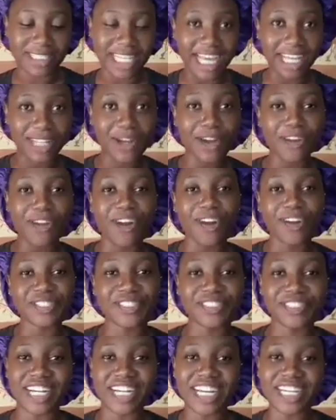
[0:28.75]
I clocked
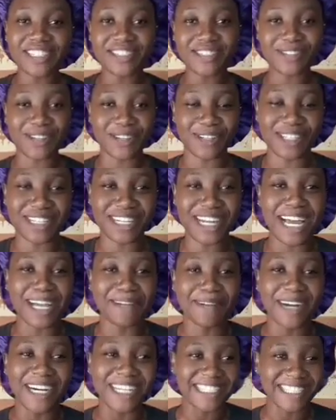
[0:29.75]
100
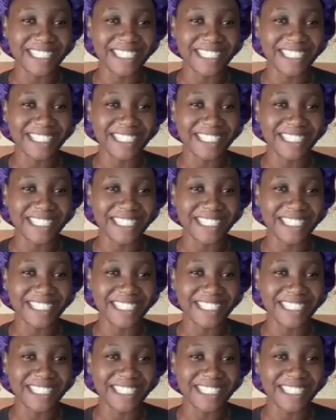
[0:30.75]
subscribers